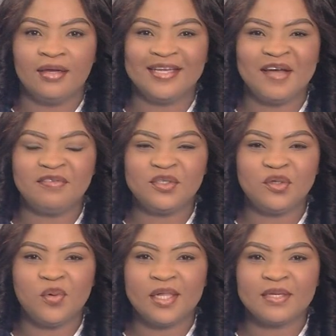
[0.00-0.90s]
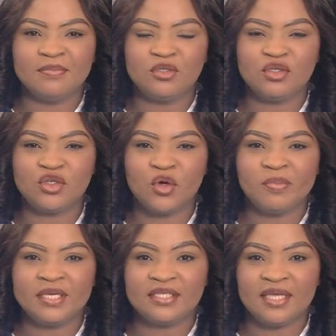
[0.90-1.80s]
Good afternoon. Welcome to
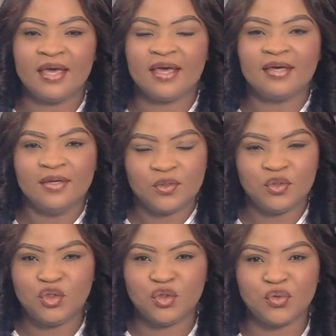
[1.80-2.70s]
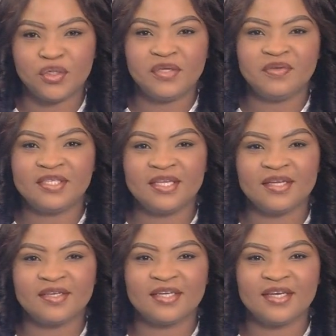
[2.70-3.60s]
Showbiz here on Joy News.
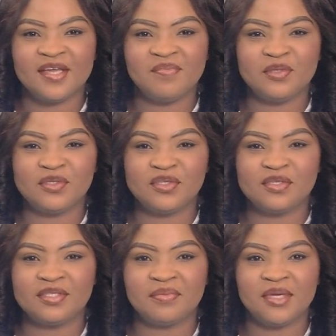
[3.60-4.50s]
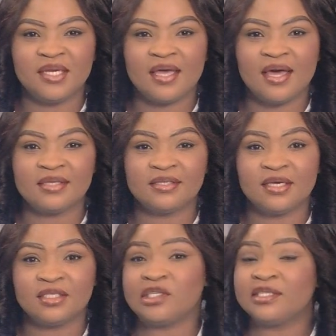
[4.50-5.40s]
Our Ghanaian musician Samini has
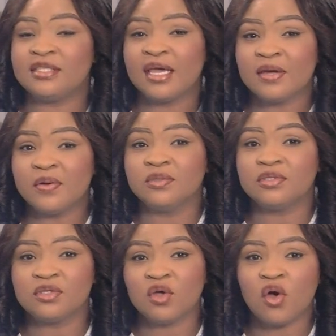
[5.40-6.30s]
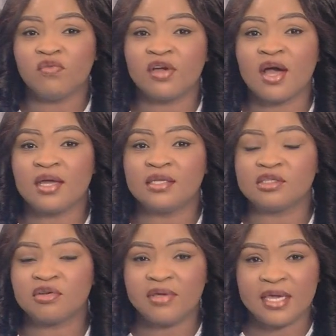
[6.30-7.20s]
urged stakeholders of
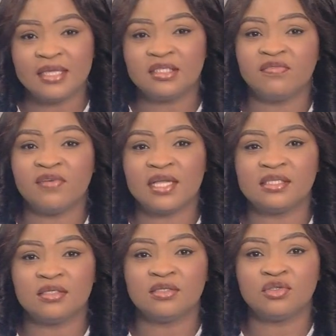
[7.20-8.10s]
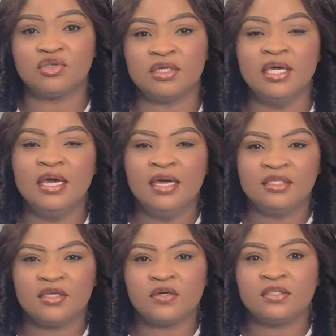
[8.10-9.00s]
Ghana's creative arts industry
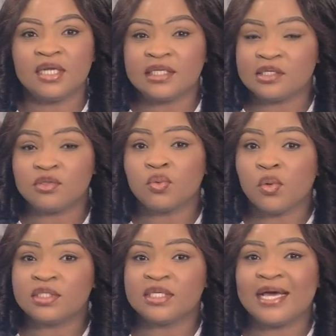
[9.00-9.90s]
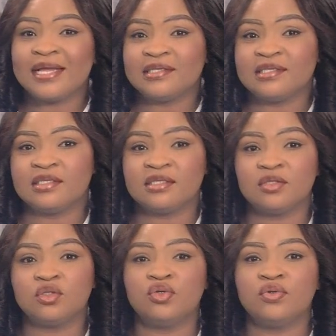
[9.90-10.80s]
to conduct a SWOT analysis
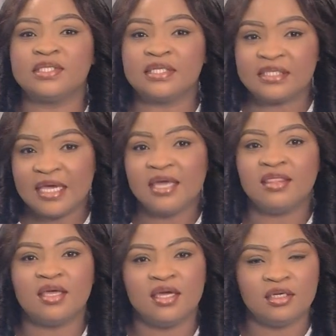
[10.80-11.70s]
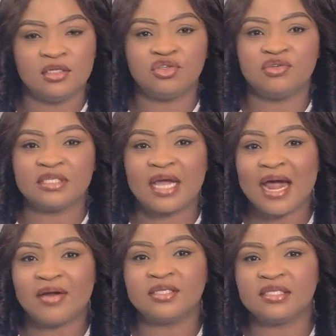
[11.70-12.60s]
to ascertain the industry's
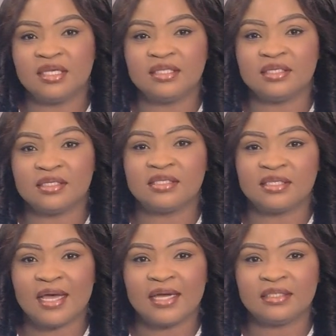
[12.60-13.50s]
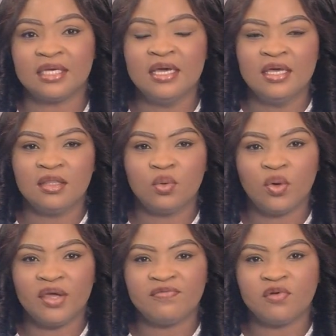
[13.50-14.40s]
current state and decide the
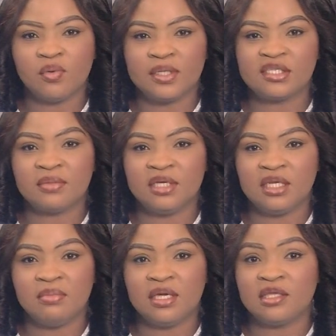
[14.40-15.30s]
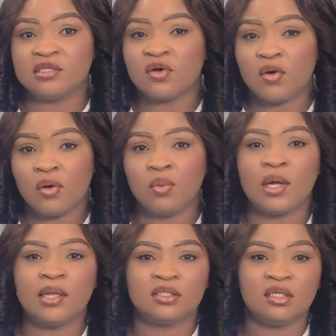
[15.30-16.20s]
way forward. Samini made this call
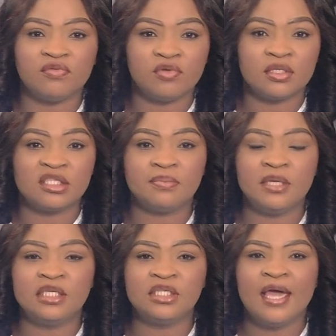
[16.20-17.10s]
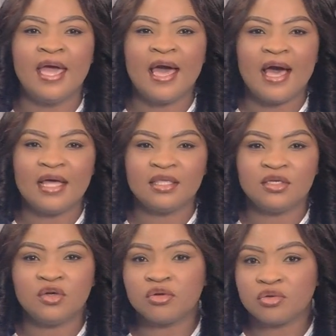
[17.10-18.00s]
while delivering a speech at the
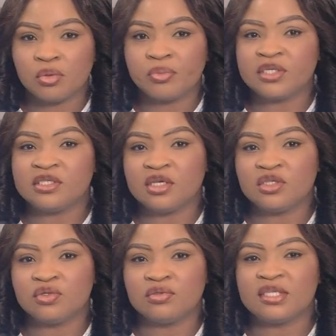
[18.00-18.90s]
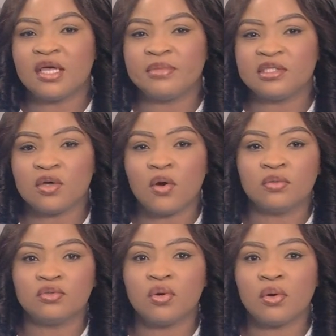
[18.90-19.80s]
inaugural Presidential Summit
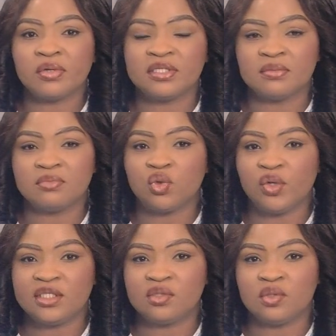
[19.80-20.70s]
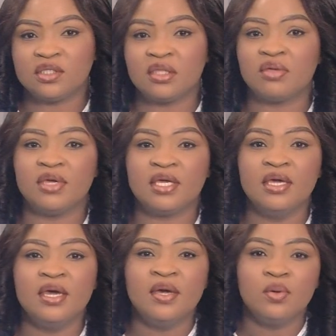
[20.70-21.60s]
on Tourism 2023,
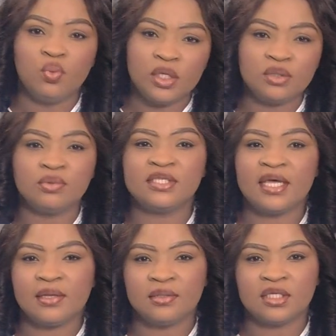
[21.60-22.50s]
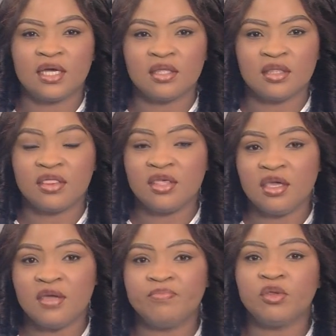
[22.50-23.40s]
which was held under the
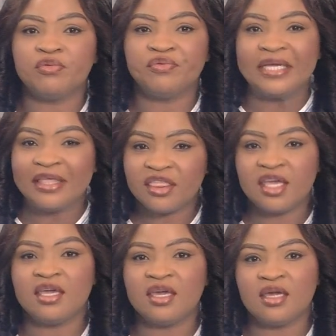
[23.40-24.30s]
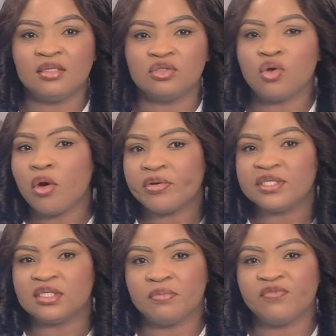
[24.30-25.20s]
theme Rethinking
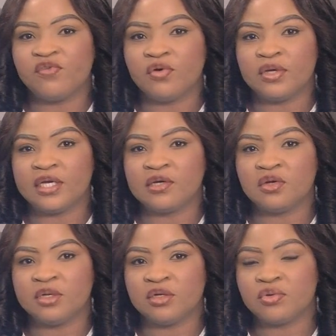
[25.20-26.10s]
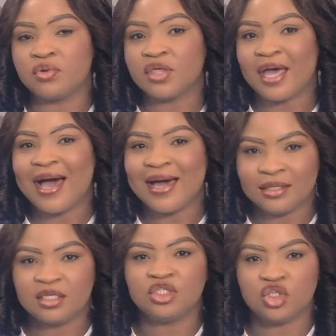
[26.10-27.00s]
Tourism for Economic Growth
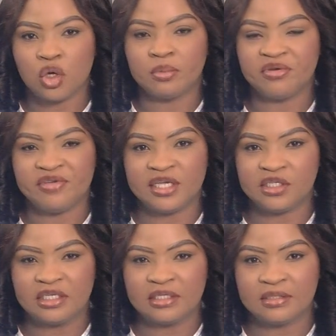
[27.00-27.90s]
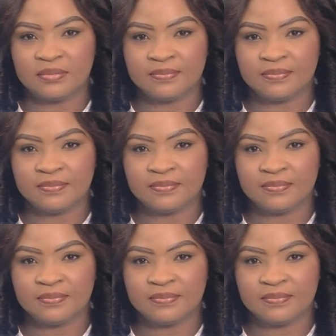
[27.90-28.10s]
and Job Creation.